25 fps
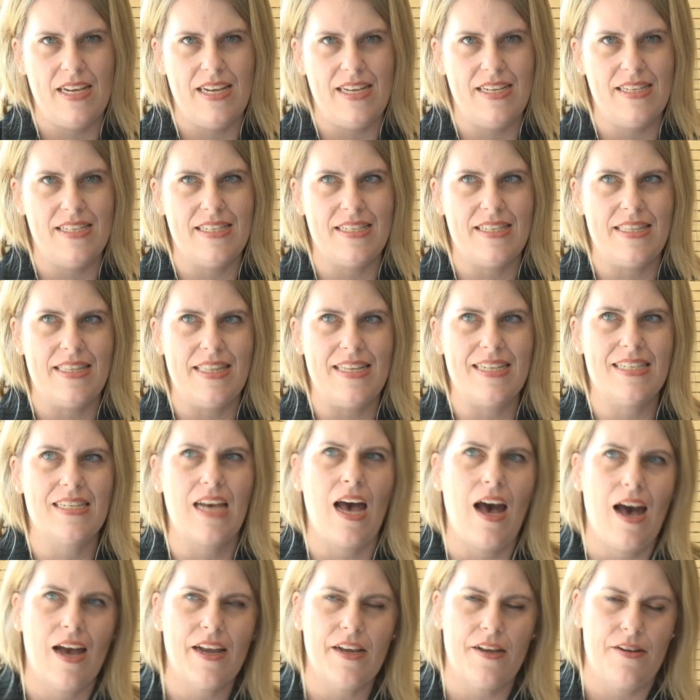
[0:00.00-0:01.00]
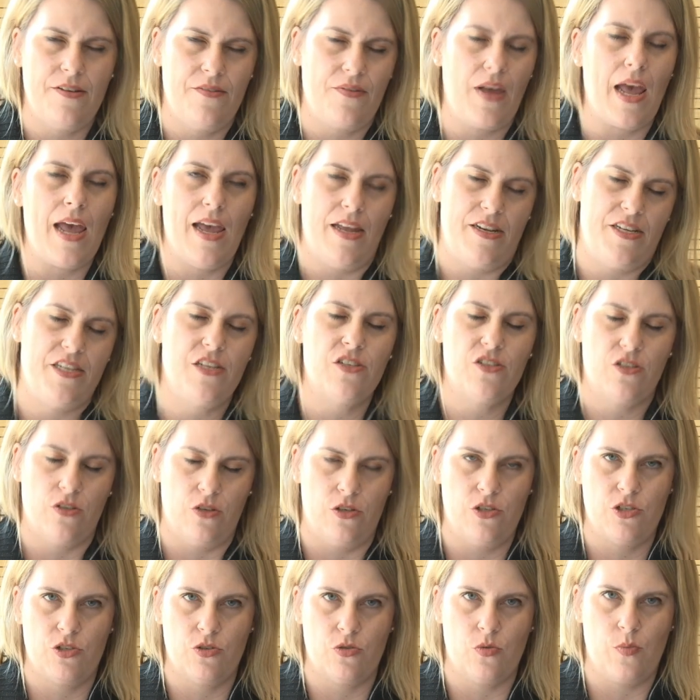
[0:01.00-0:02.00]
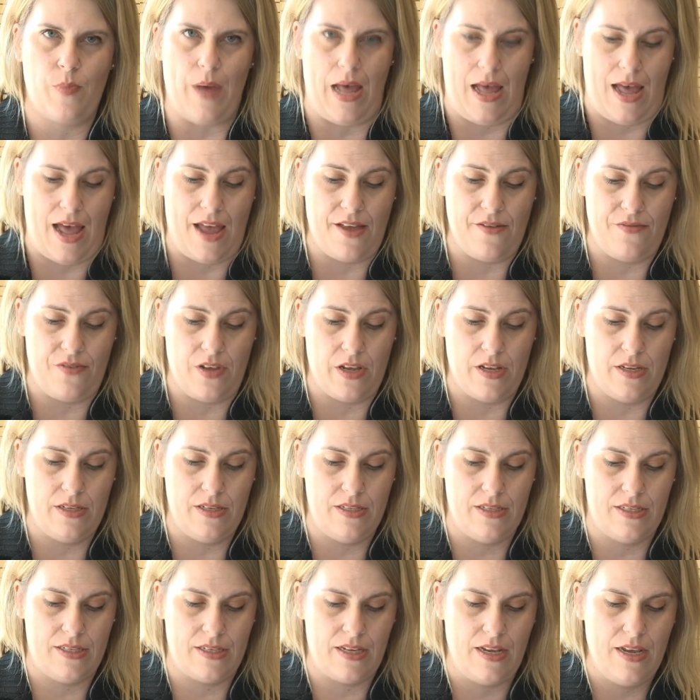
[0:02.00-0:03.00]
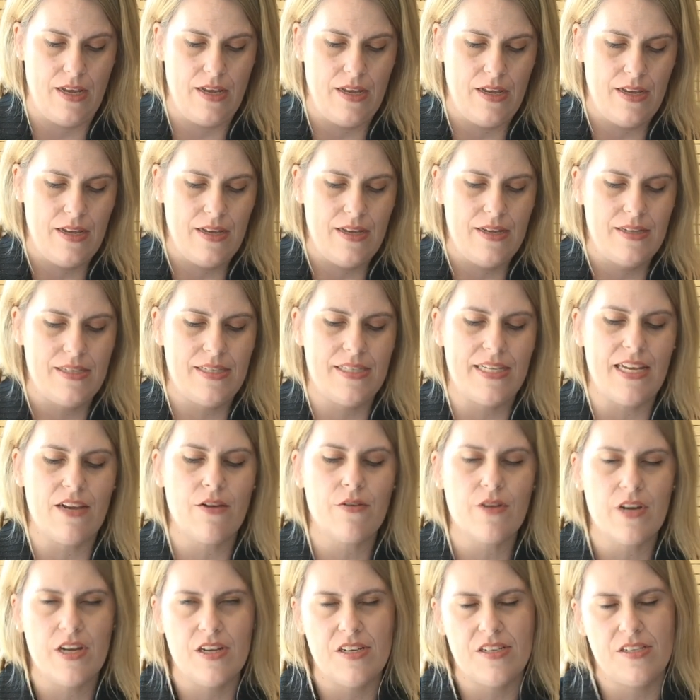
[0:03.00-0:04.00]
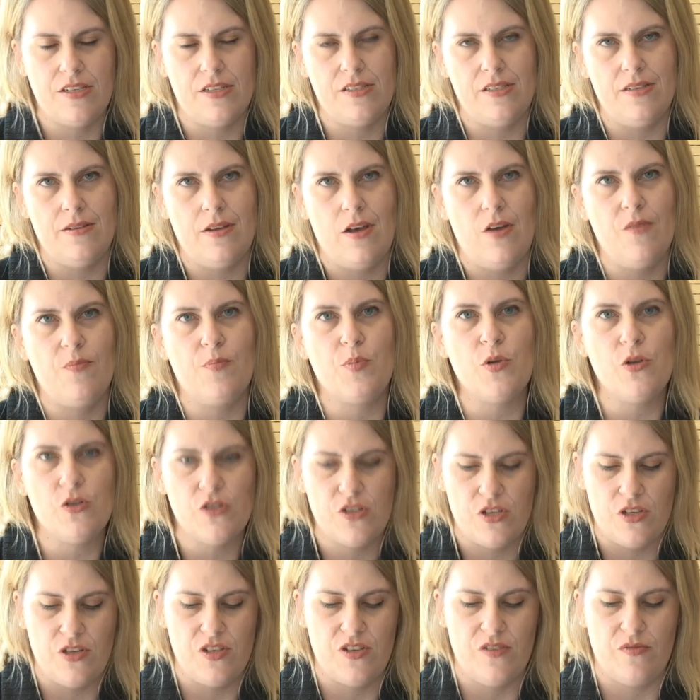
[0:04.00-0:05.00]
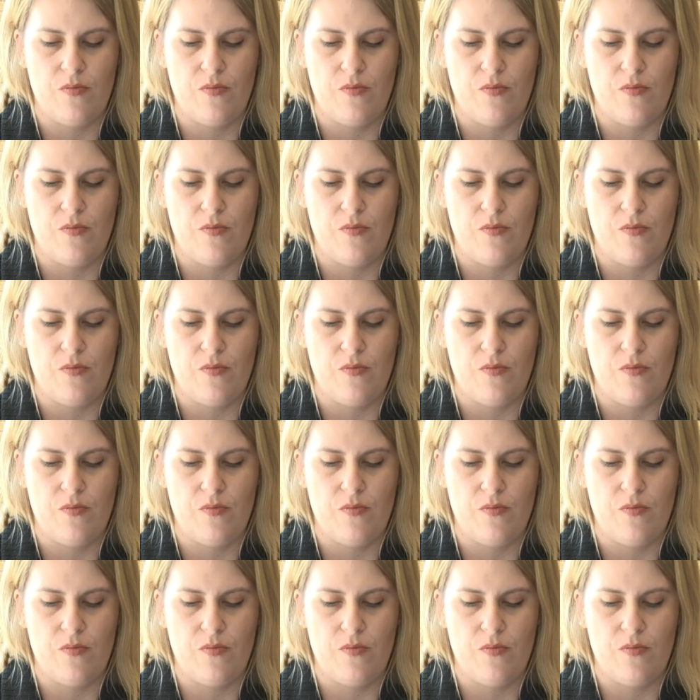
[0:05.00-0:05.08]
is the target of antisocial behaviours, serious abuses